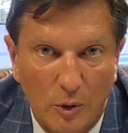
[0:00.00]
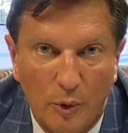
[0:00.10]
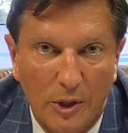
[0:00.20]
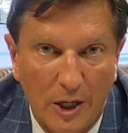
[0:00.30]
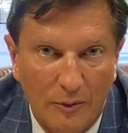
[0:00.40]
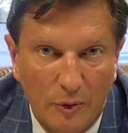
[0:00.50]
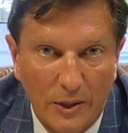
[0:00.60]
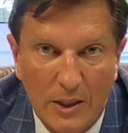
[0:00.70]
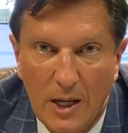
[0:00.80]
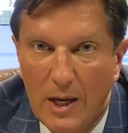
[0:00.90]
a
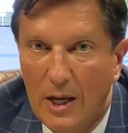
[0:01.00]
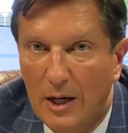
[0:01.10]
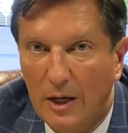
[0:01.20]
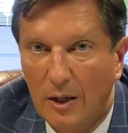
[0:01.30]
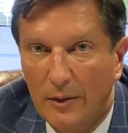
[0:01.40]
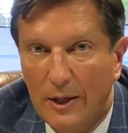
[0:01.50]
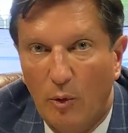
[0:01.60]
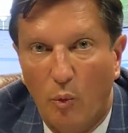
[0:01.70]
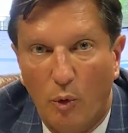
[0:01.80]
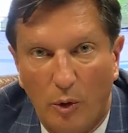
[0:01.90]
recovery.
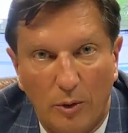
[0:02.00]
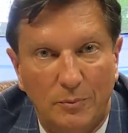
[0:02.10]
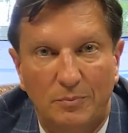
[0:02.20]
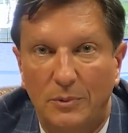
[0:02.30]
There were